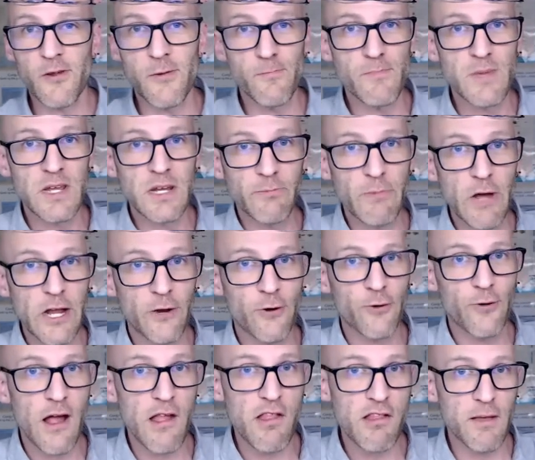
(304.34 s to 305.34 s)
Minute
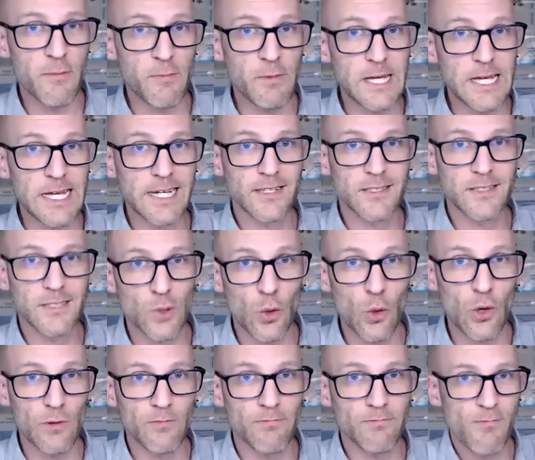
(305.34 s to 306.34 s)
Microscopy,
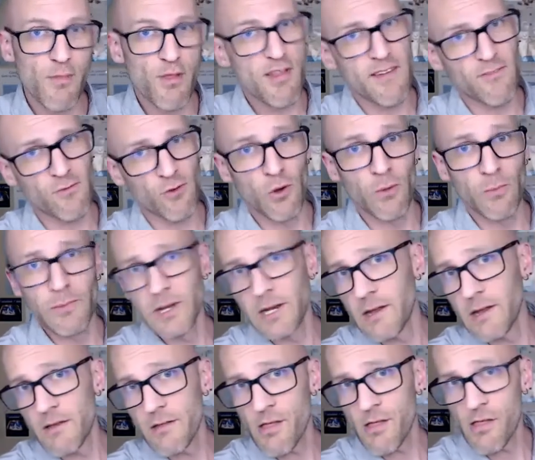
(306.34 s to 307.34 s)
or several
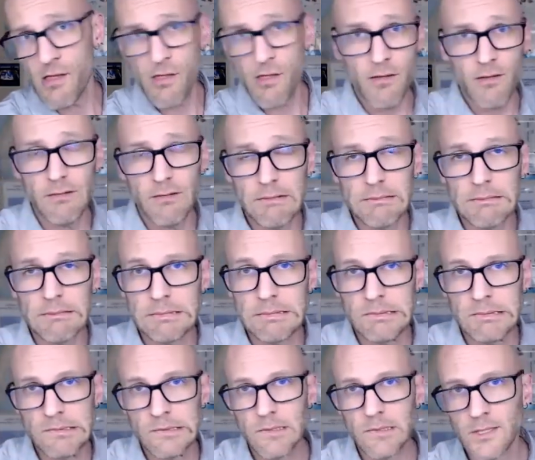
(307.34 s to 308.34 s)
minutes.
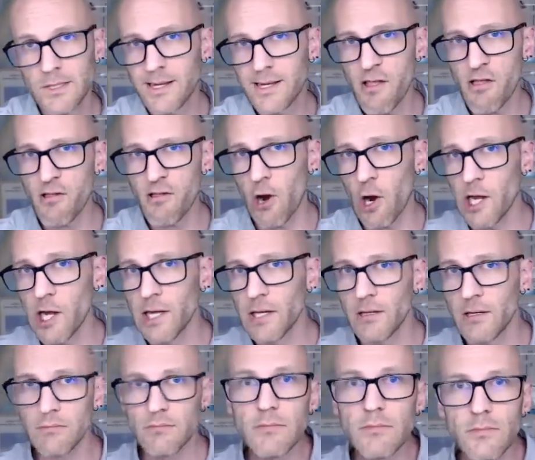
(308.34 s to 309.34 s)
Sorry.
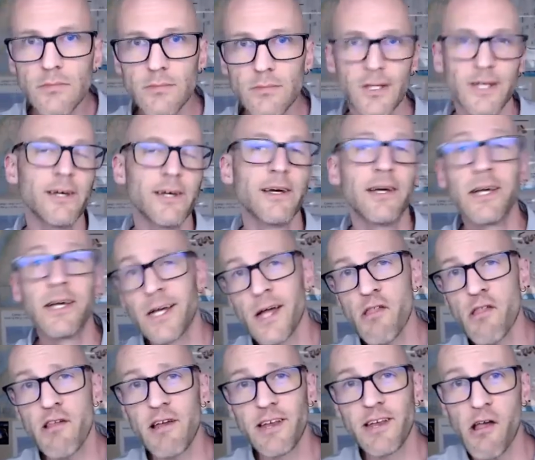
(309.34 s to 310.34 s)

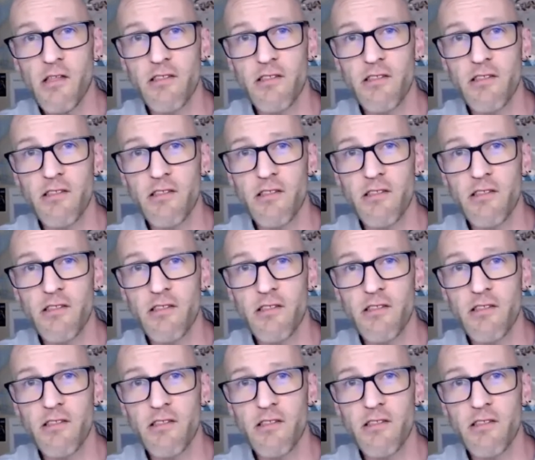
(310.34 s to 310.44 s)
See you next